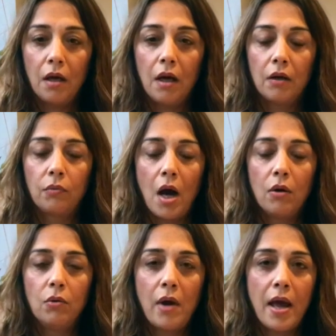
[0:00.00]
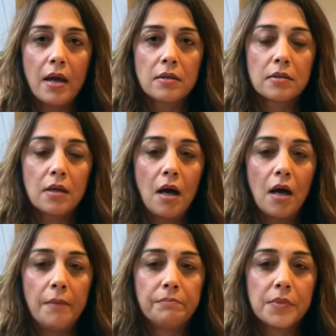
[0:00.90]
Rahu has
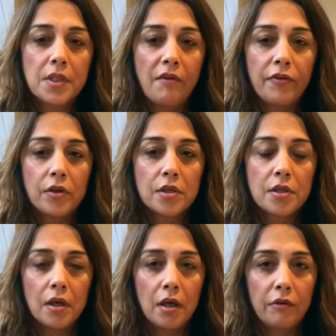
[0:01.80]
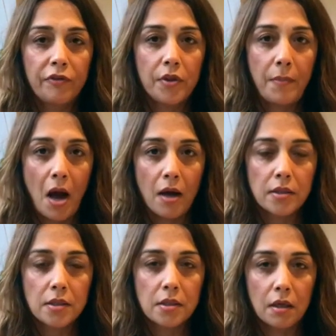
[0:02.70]
suffered for the
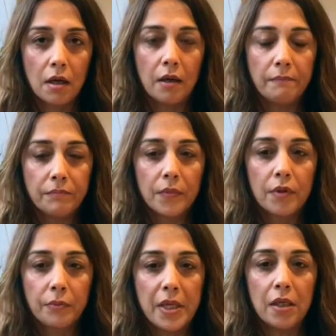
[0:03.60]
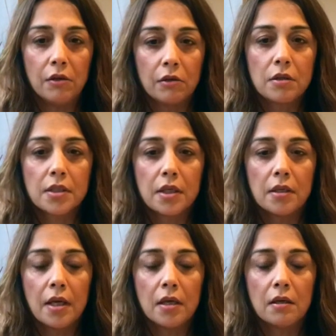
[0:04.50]
past 3 years
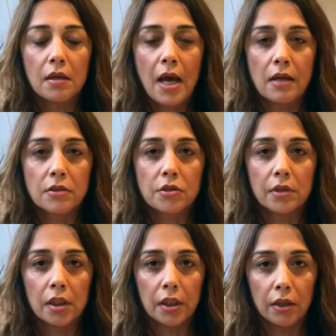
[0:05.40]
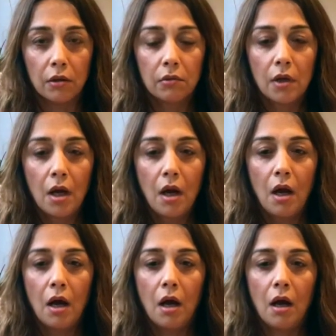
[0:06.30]
in Cancer and Leo,
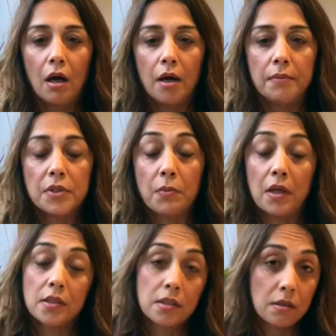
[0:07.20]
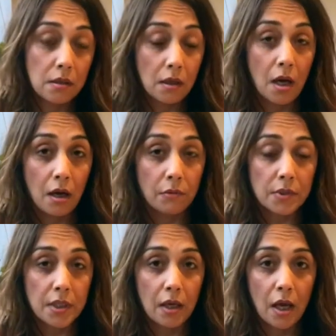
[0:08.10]
as well as I
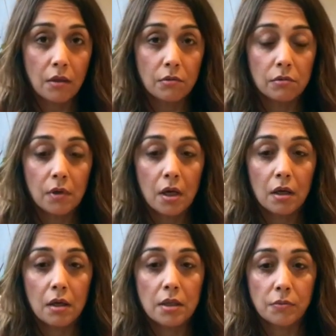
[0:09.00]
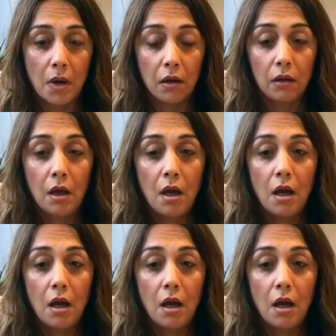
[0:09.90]
would say Ketu as well,